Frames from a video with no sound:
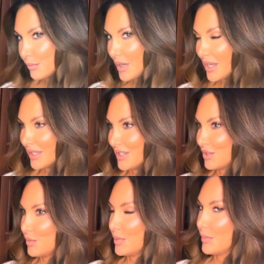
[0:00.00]
back. He
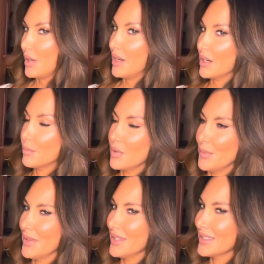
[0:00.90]
should be back
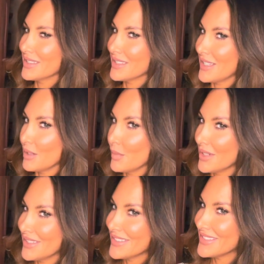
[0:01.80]
probably like in 10
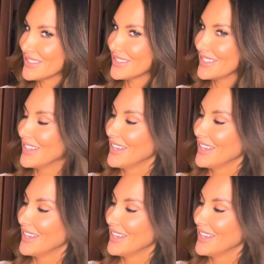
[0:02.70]
minutes.